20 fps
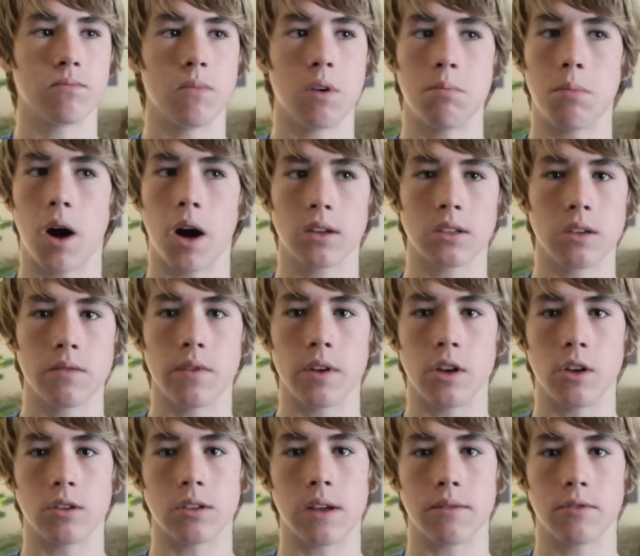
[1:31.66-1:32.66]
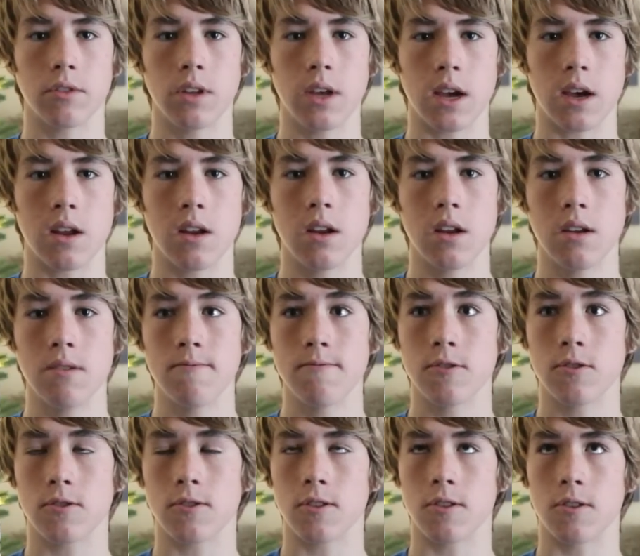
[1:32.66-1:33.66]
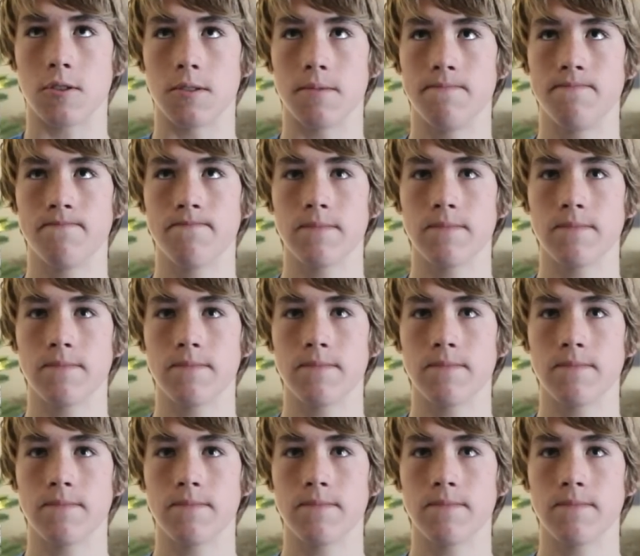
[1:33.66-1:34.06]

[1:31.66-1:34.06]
unboxing videos after that. So